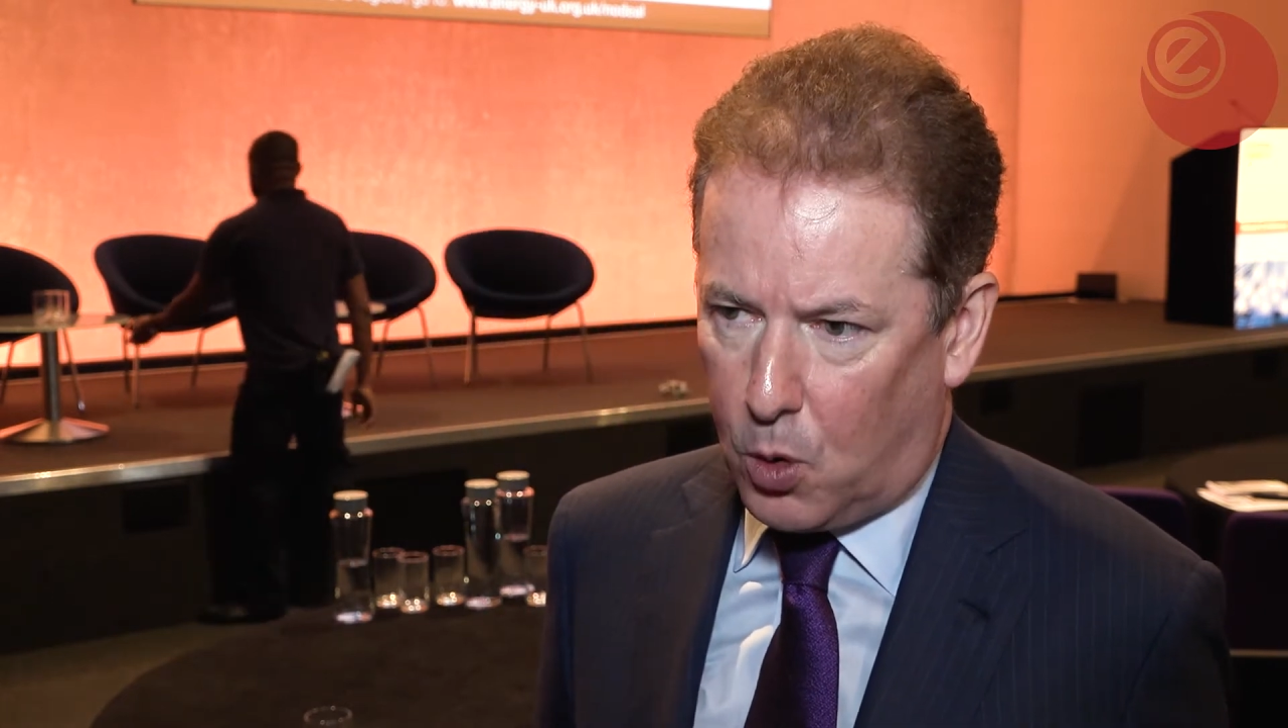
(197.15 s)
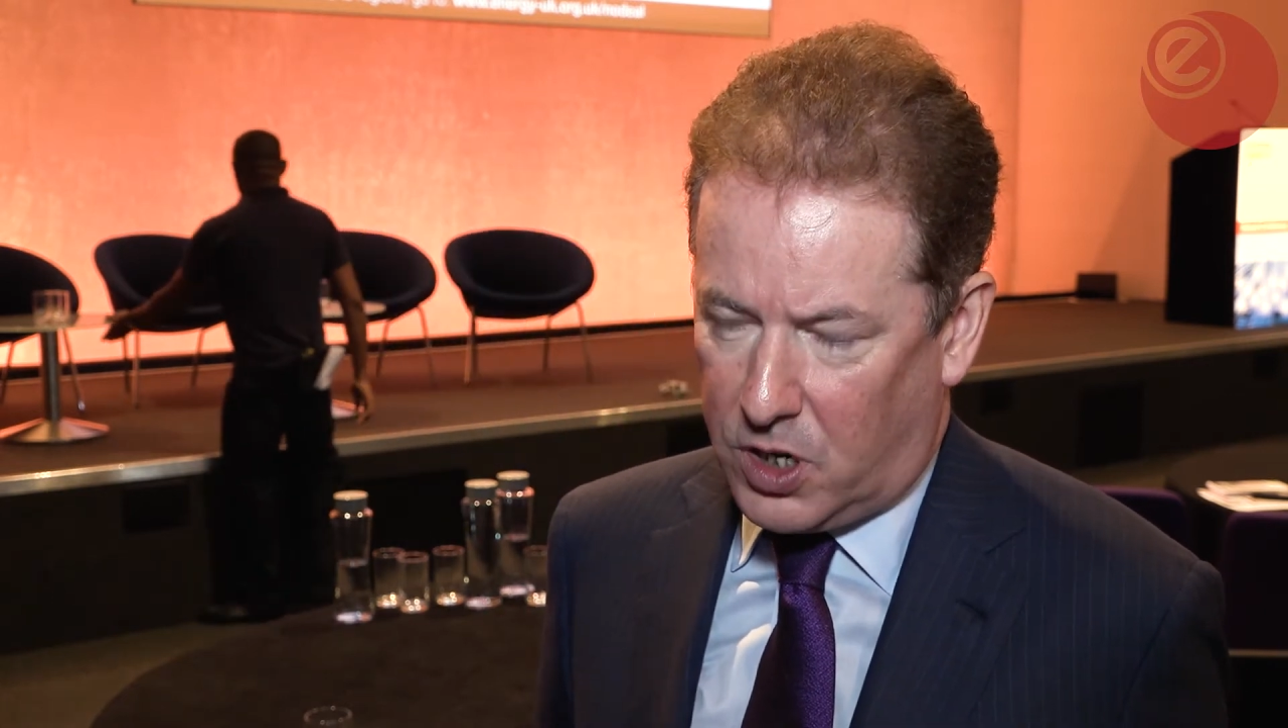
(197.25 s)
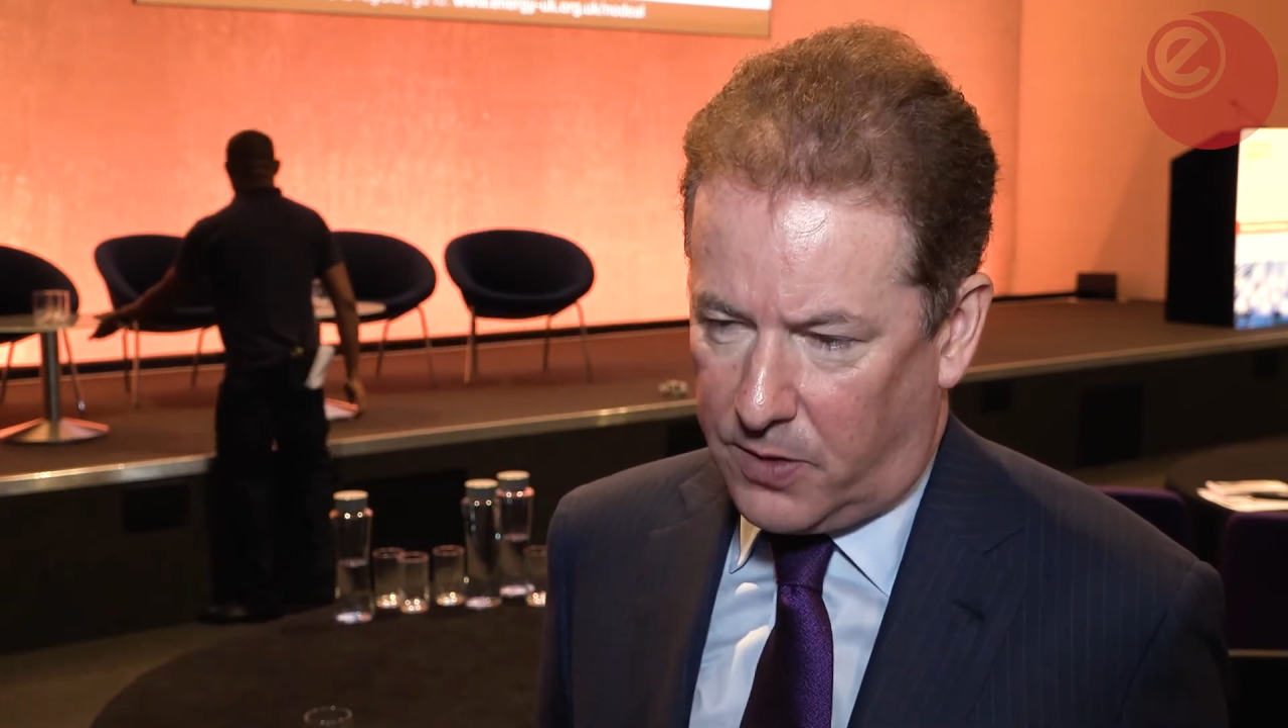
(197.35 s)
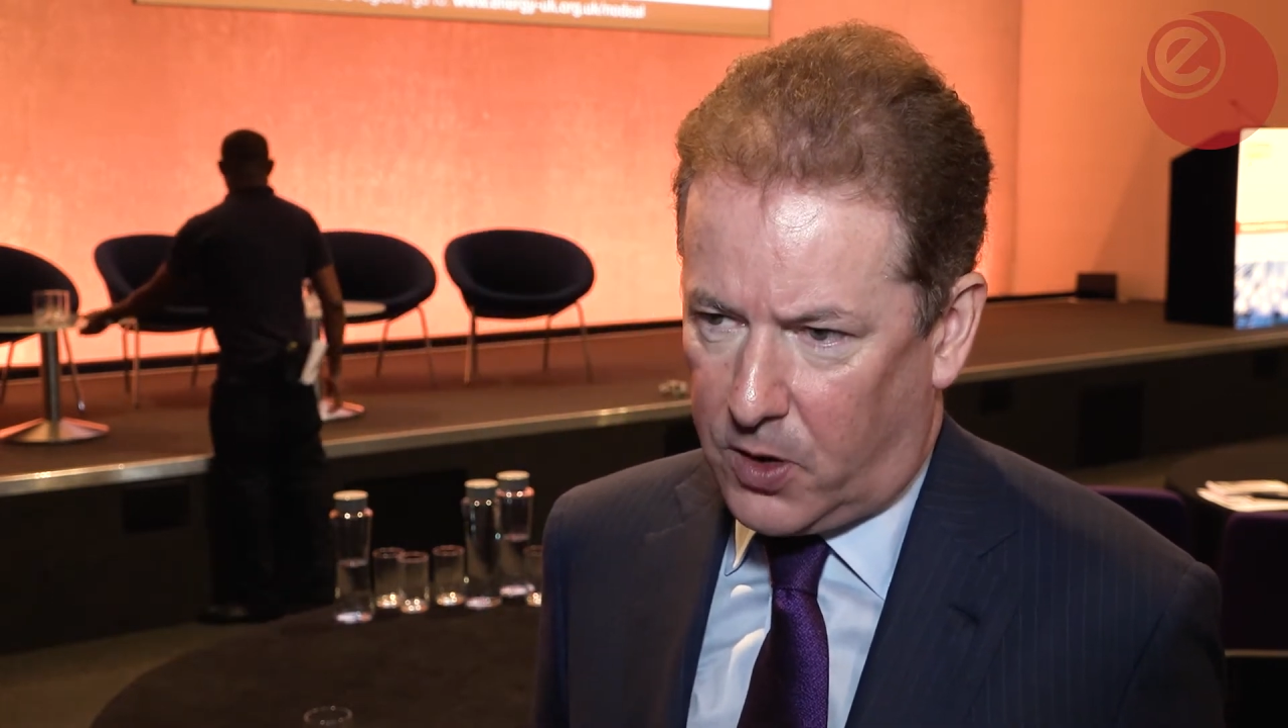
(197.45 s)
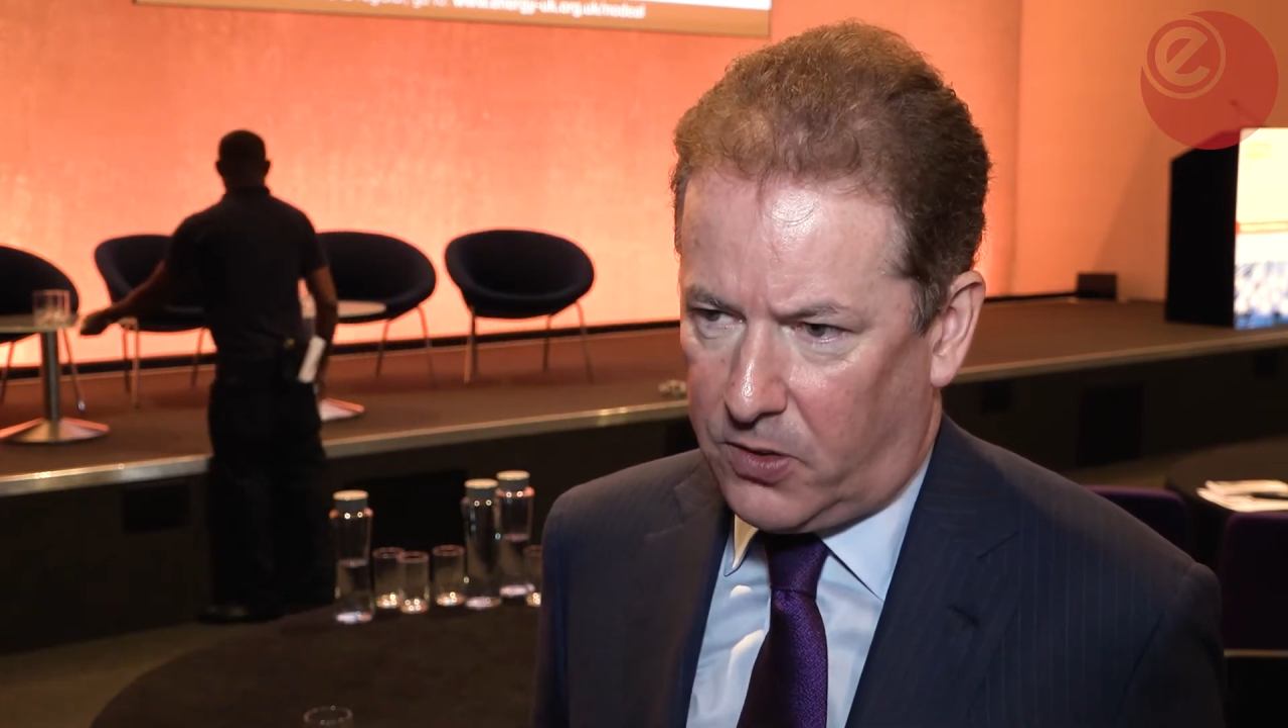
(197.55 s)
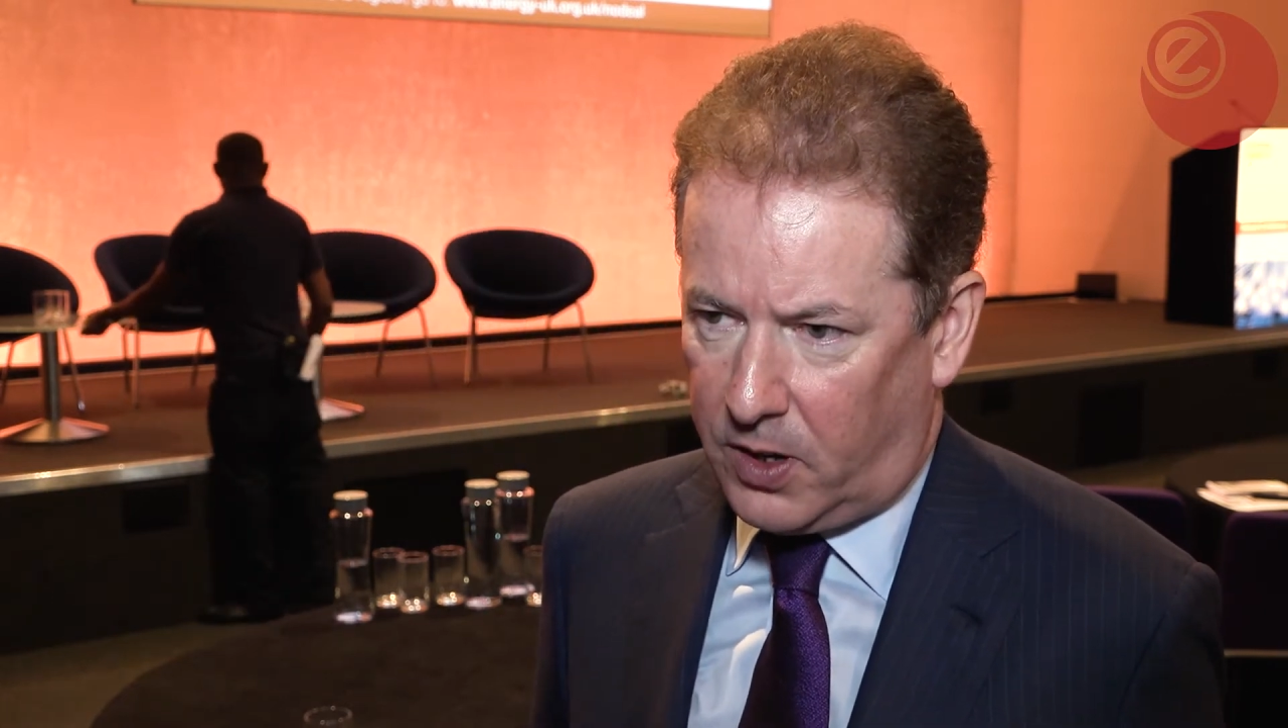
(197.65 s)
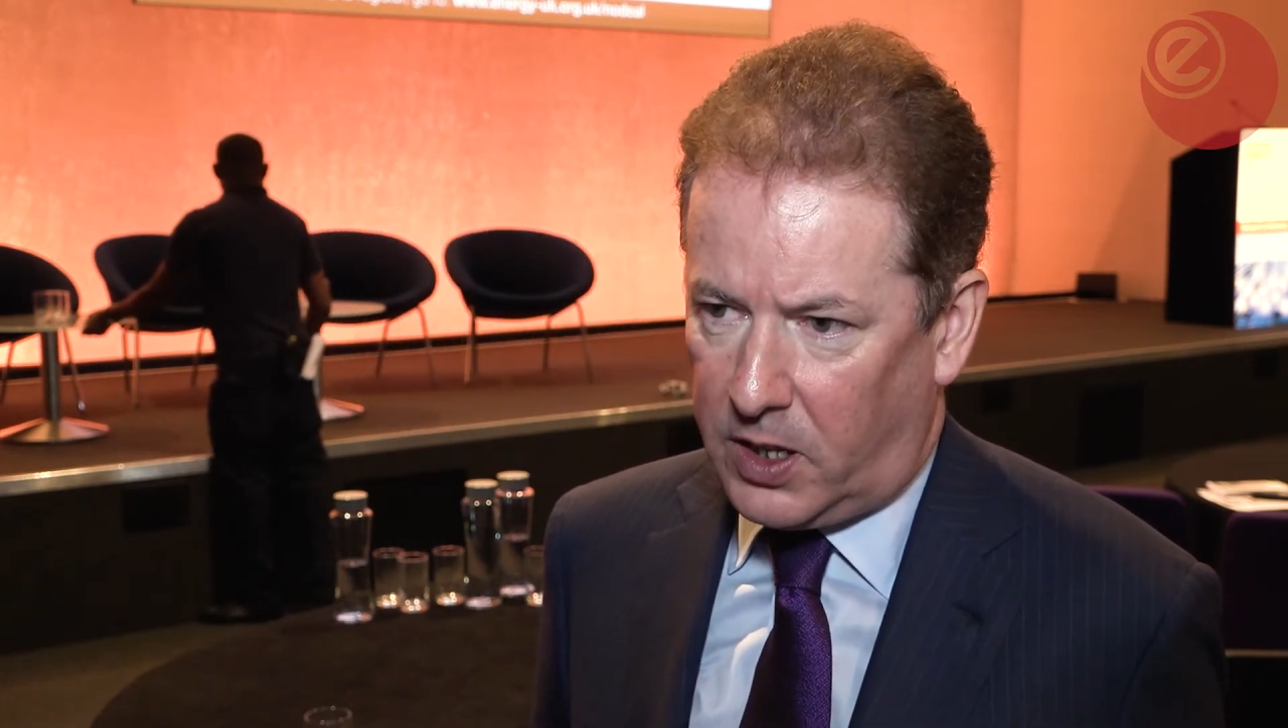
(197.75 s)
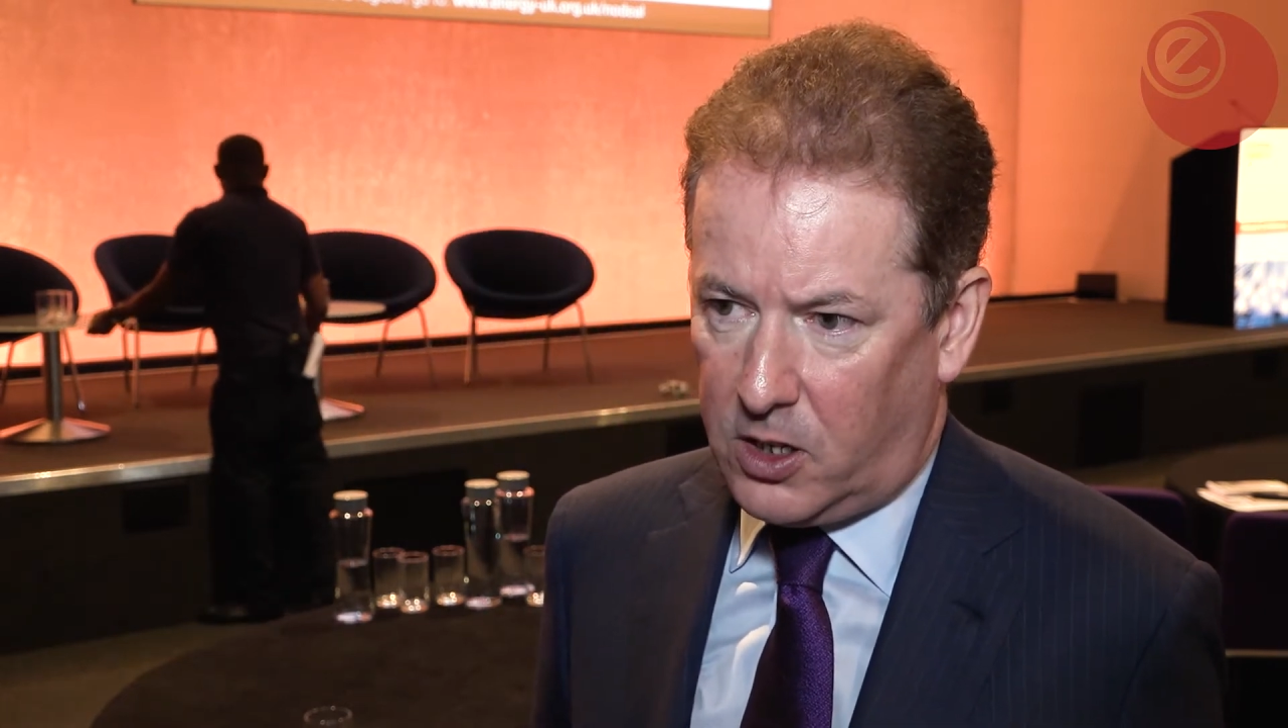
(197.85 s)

diversity